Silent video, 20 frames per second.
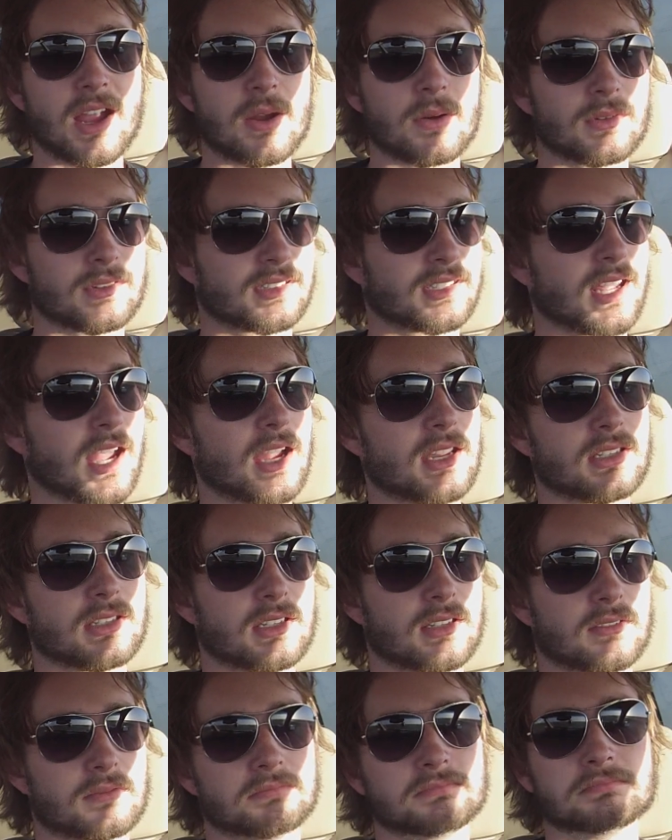was kind
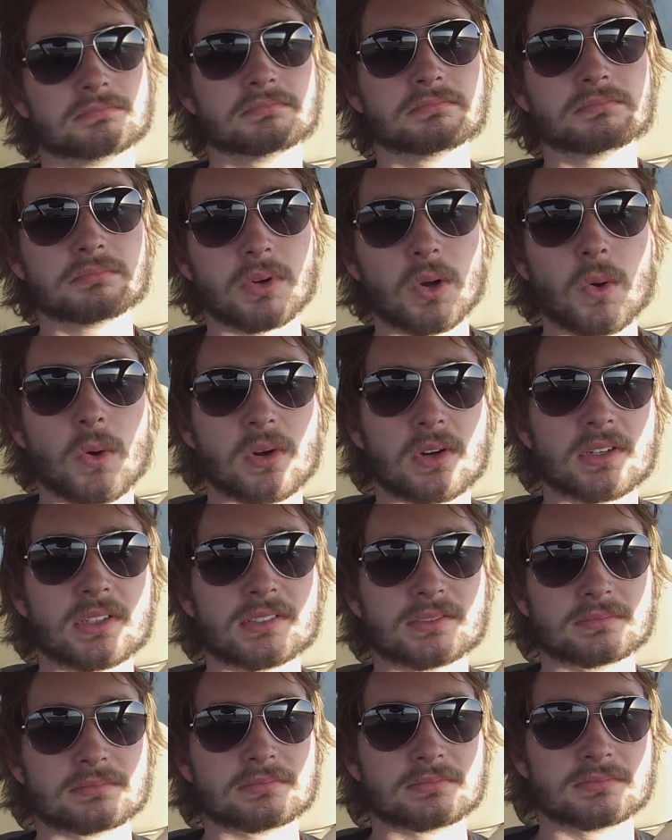of bored
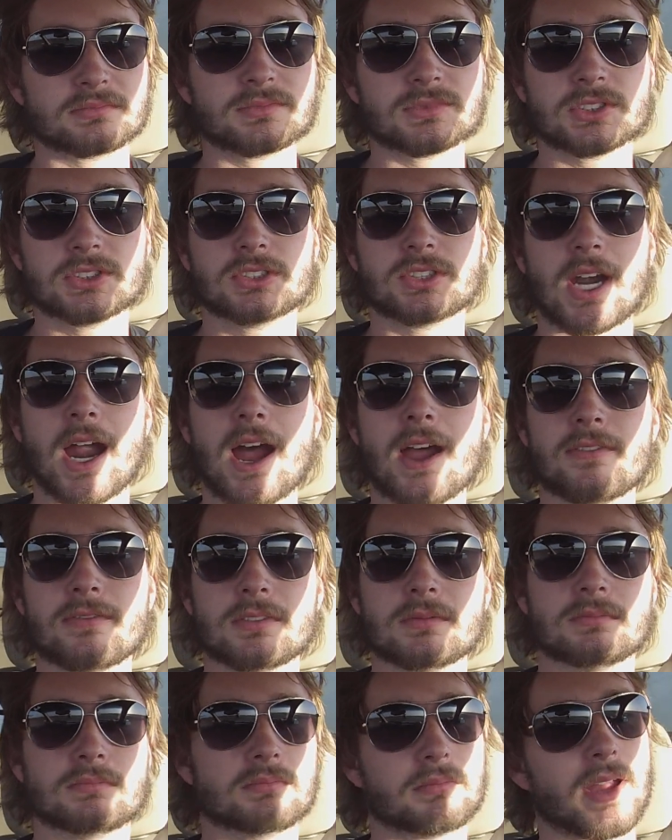driving
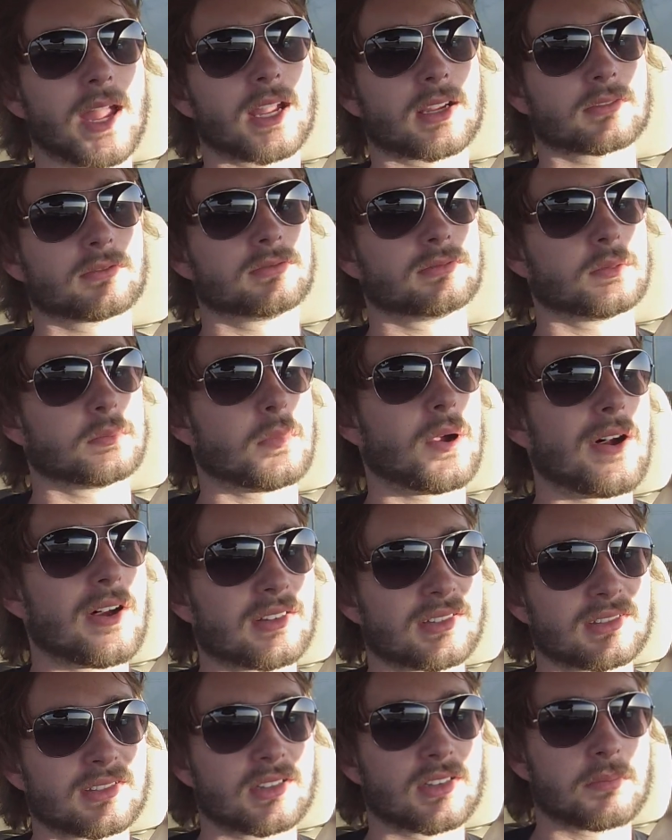back from
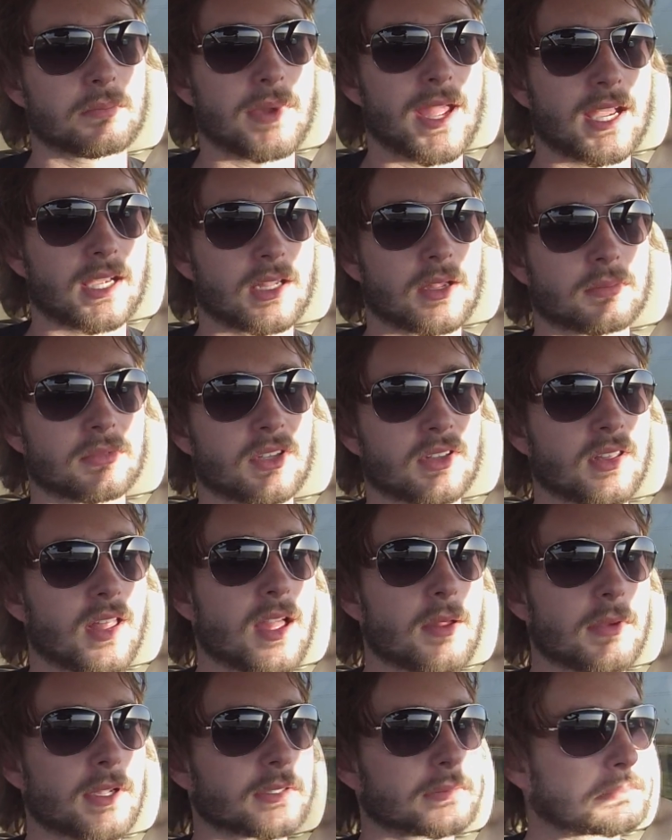Austin back up to
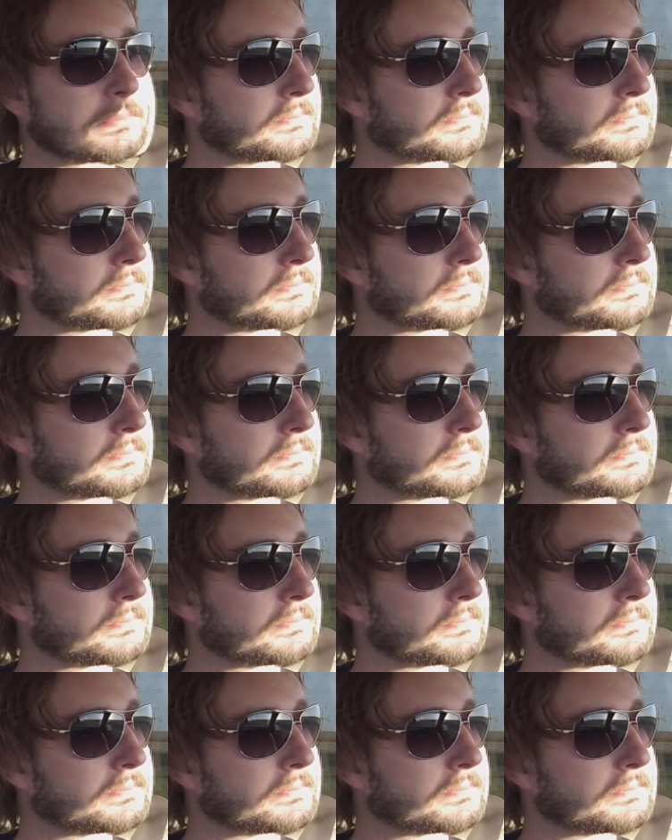Lubbock,